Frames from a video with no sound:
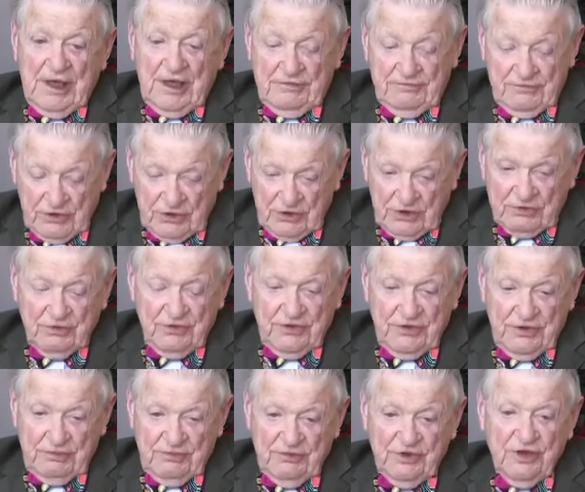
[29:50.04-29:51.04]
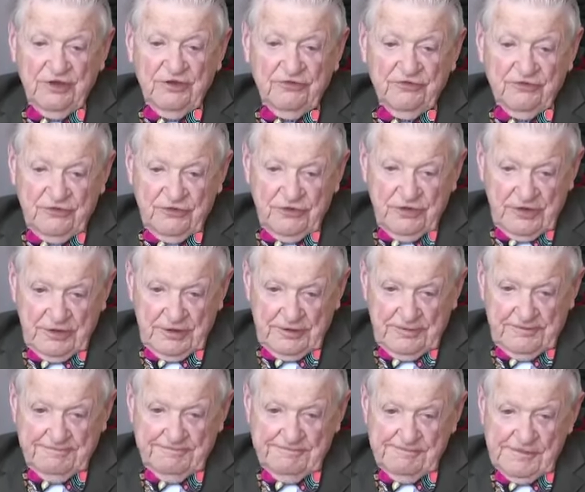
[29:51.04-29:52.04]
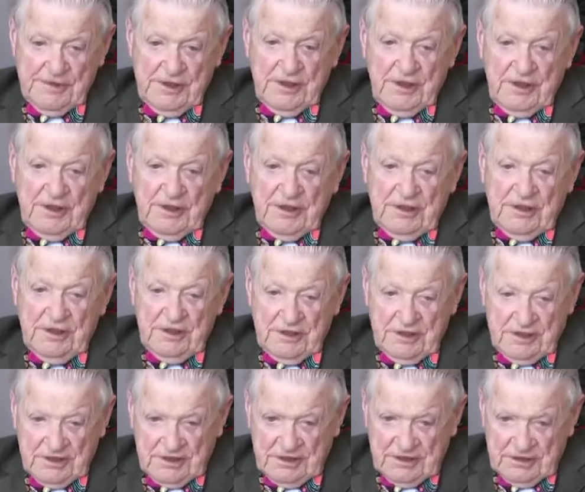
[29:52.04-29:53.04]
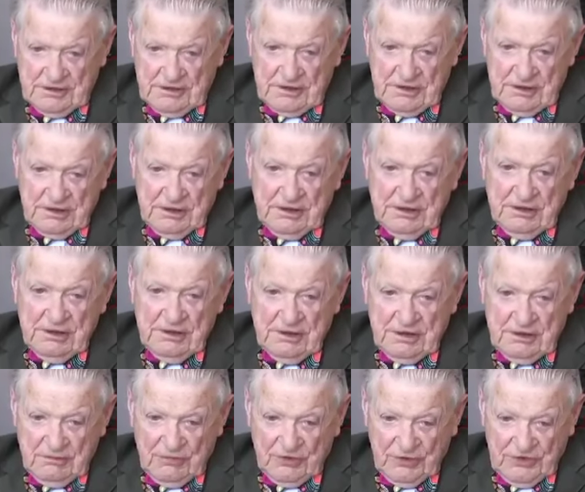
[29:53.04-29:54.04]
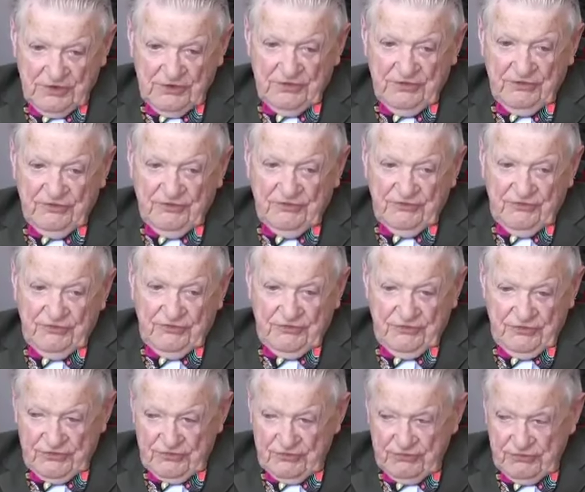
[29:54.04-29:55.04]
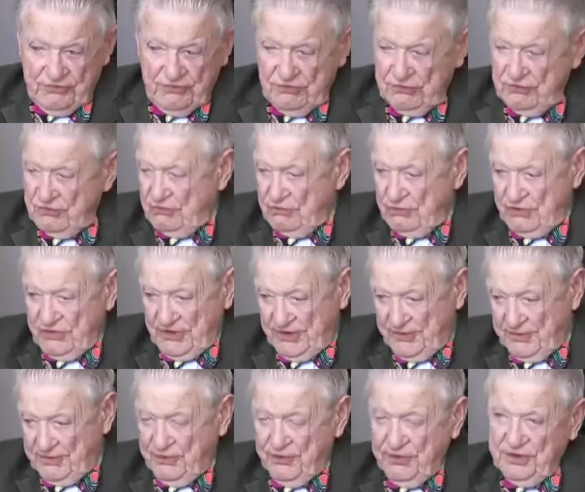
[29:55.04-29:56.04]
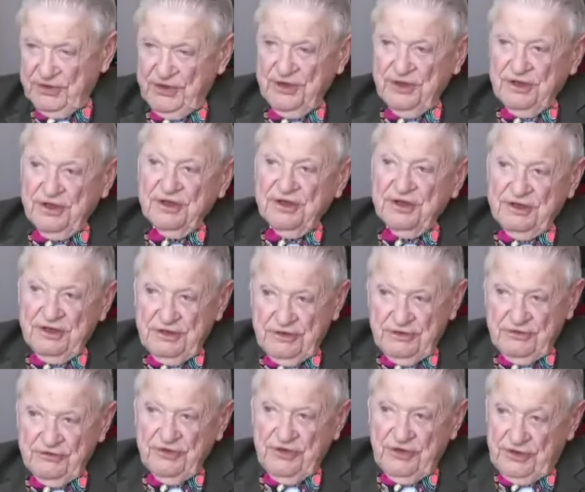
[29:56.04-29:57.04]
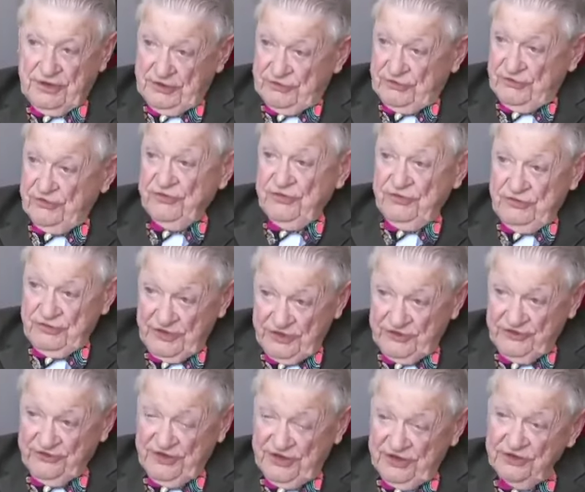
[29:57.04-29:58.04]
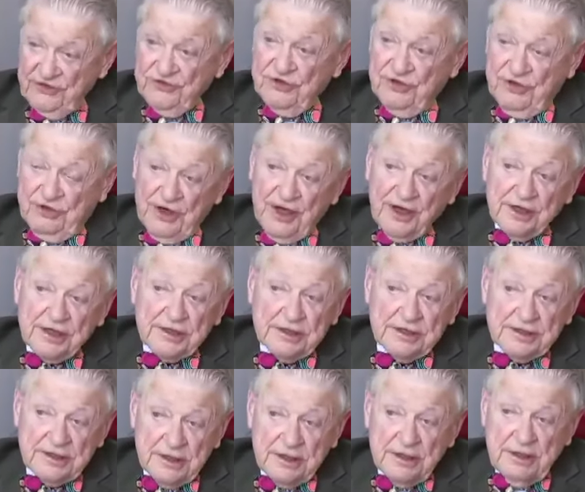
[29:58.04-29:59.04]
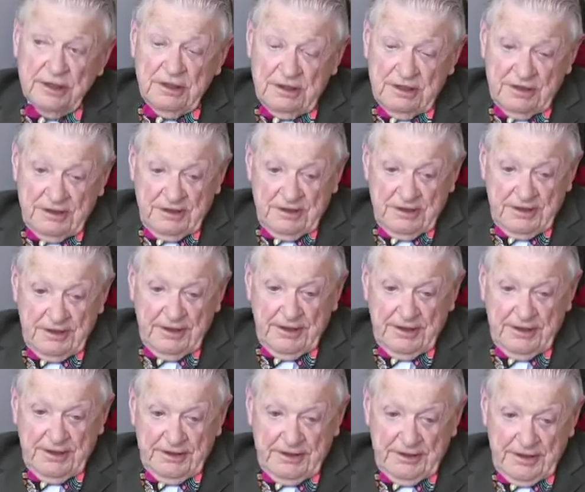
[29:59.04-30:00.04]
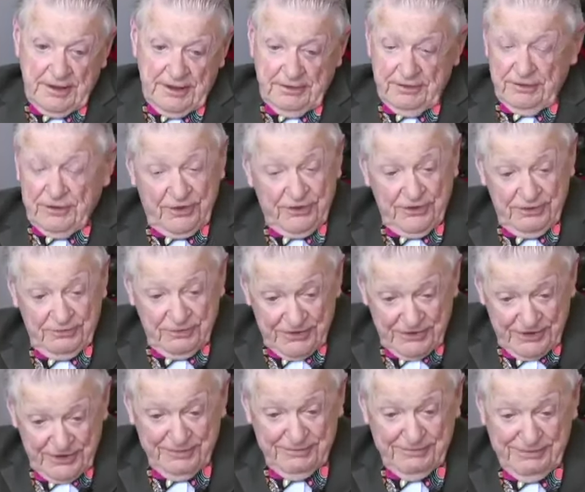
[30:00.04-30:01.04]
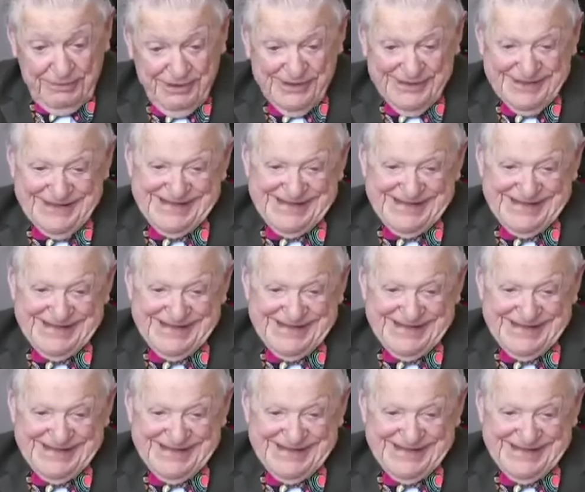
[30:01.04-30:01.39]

I've talked with him, yes. Um, he believes what I put here is, is yes, that is correct. Mm -hmm. And I agree with him.